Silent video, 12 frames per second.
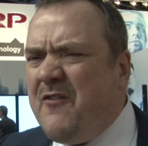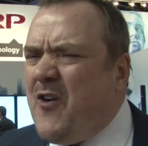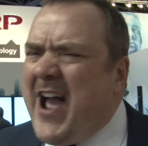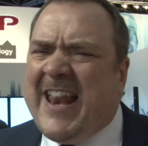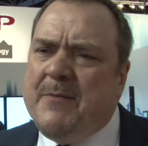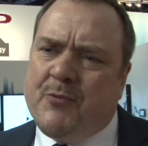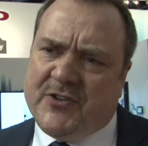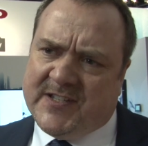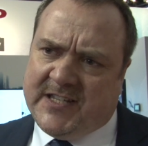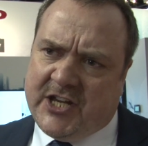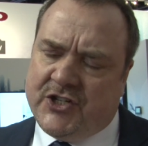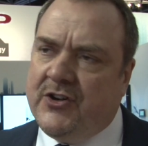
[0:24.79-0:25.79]
for any
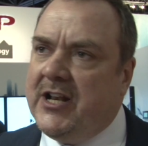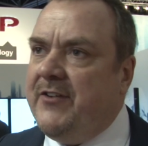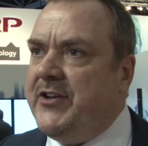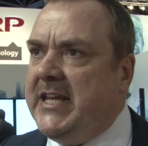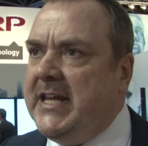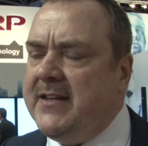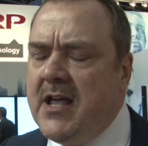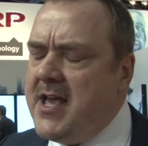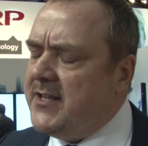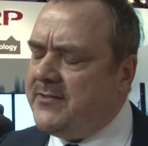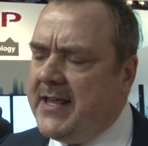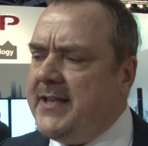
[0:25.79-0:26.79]
presentation you'll ever need.
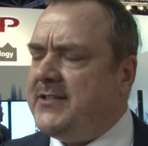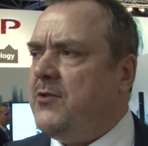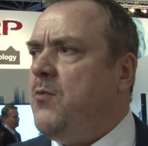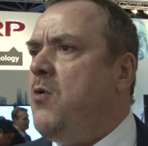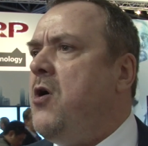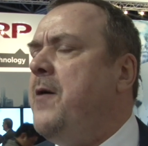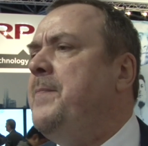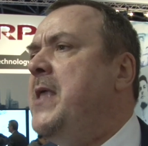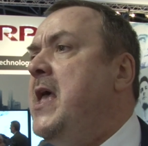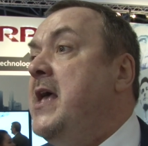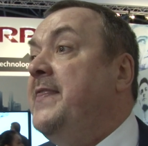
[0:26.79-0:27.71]
So that's the one.